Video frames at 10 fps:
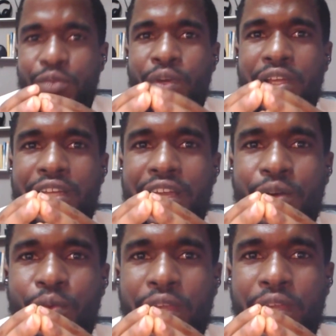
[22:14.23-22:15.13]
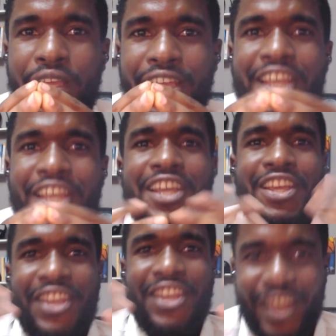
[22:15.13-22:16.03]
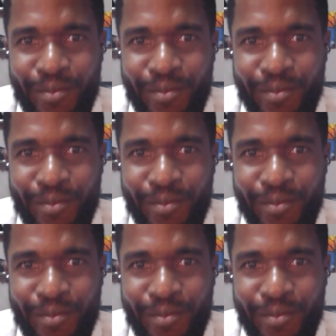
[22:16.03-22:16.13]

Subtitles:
When can we hear